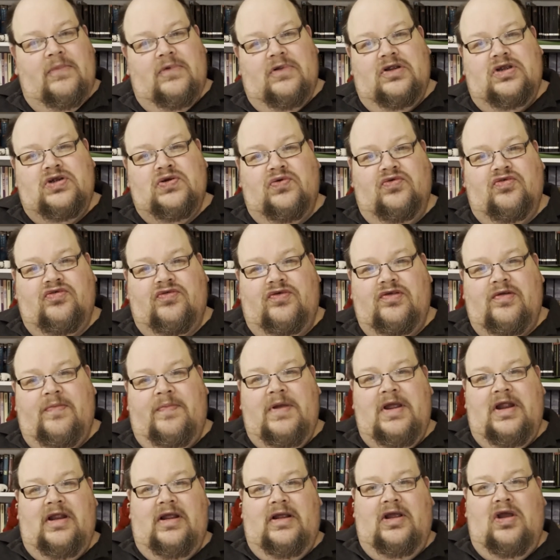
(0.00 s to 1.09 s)
short stories
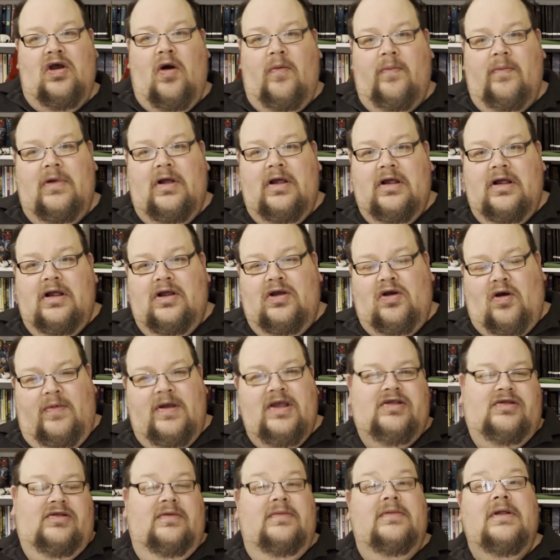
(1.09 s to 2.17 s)
appeared in
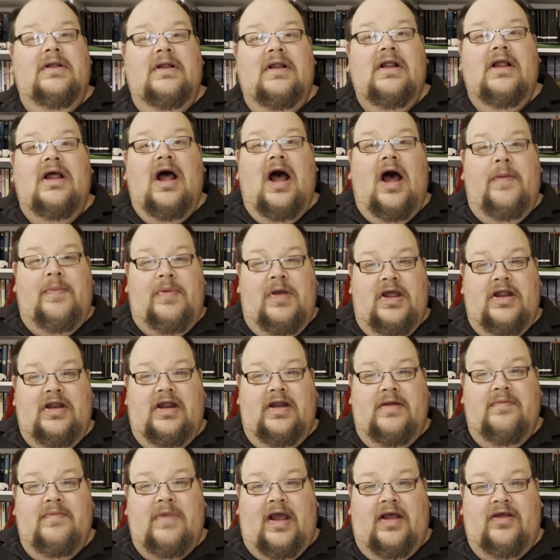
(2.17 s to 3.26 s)
comics, appeared
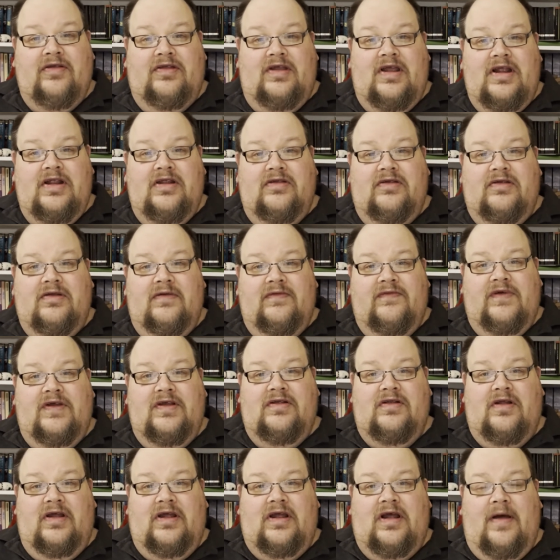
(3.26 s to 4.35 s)
in magazines, things
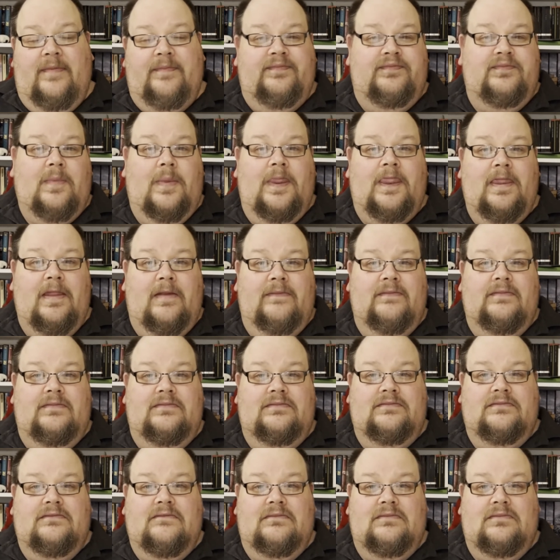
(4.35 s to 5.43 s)
like
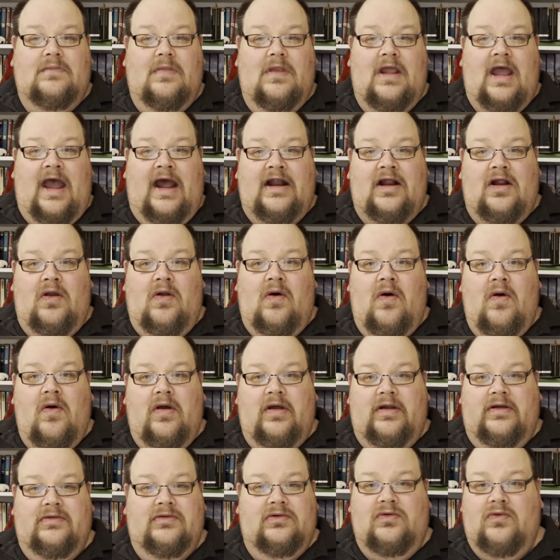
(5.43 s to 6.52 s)
Analog
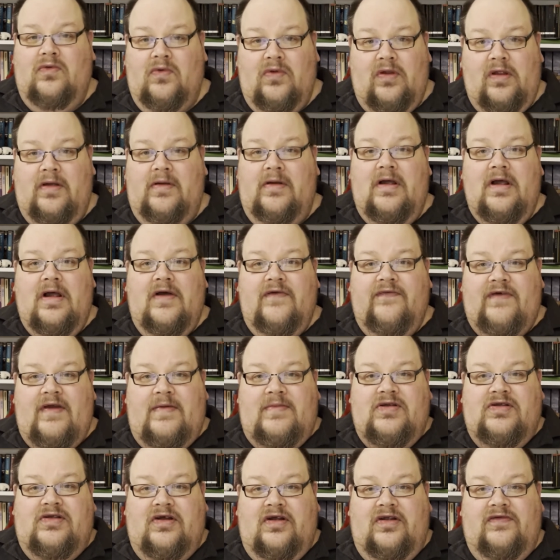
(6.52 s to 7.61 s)
and all the
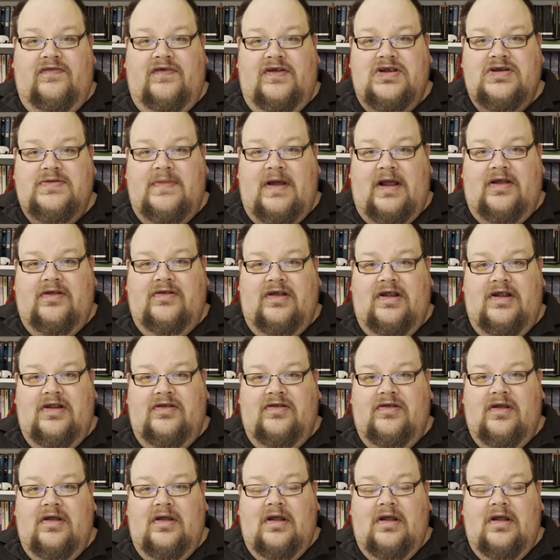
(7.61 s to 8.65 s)
famous science fiction magazines.